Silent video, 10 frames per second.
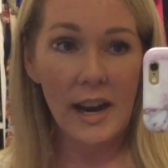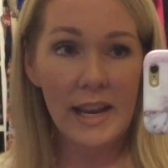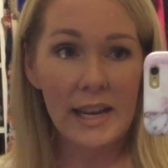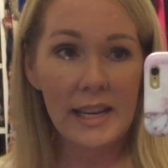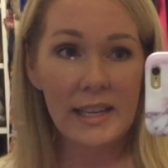
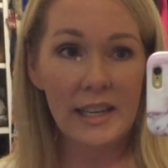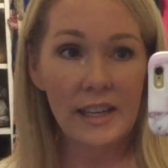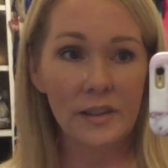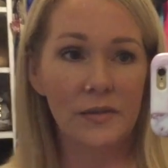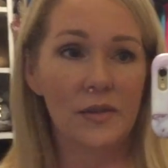and
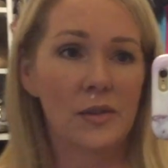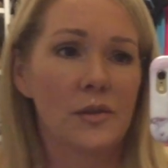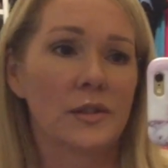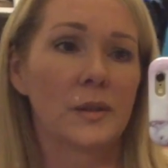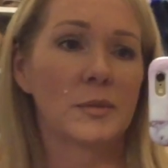if,
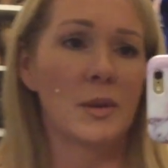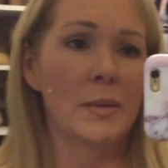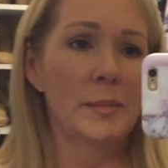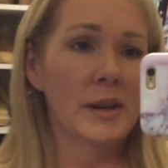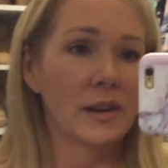oh, something's on
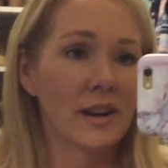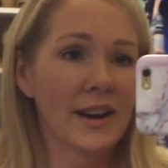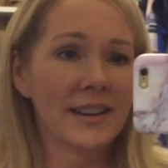my mirror.